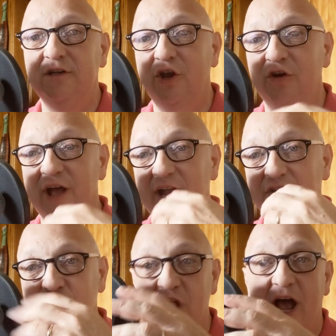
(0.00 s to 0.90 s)
you're not a
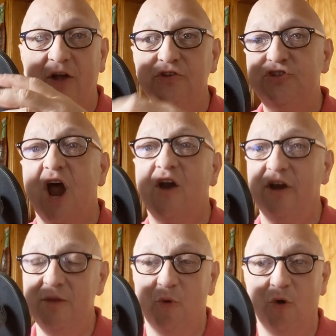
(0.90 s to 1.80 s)
child star
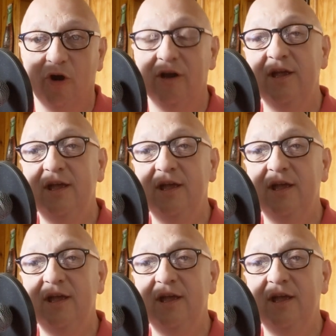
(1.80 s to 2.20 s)
anymore.